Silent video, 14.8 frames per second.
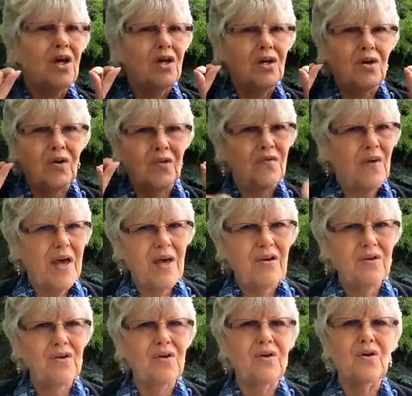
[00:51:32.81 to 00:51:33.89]
you're a
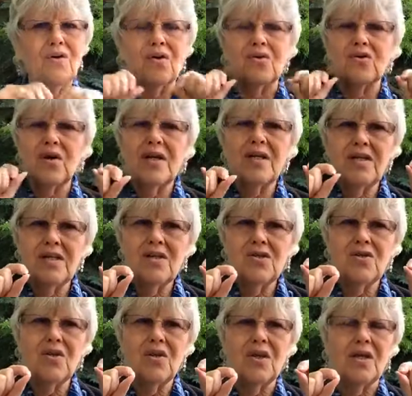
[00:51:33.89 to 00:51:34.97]
failure, or tried to teach
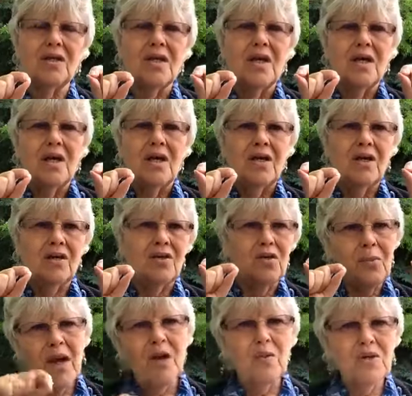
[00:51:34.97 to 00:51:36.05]
you that no
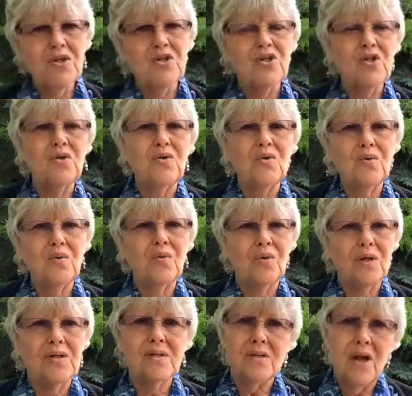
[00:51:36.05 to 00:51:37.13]
matter what you do,
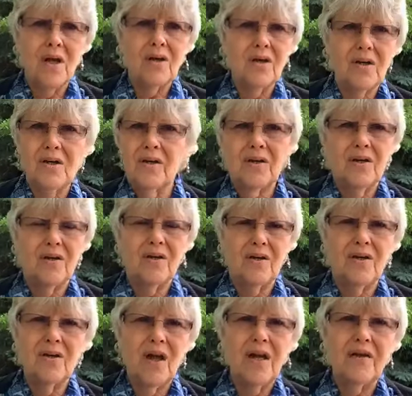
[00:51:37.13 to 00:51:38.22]
it's not
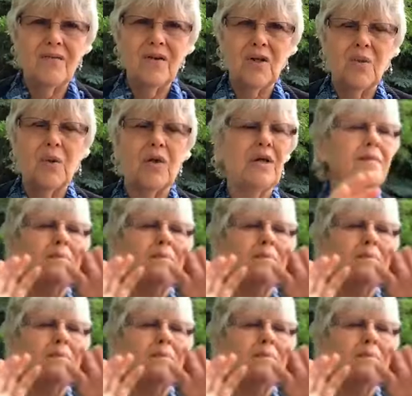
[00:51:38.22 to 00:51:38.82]
not ever going to work.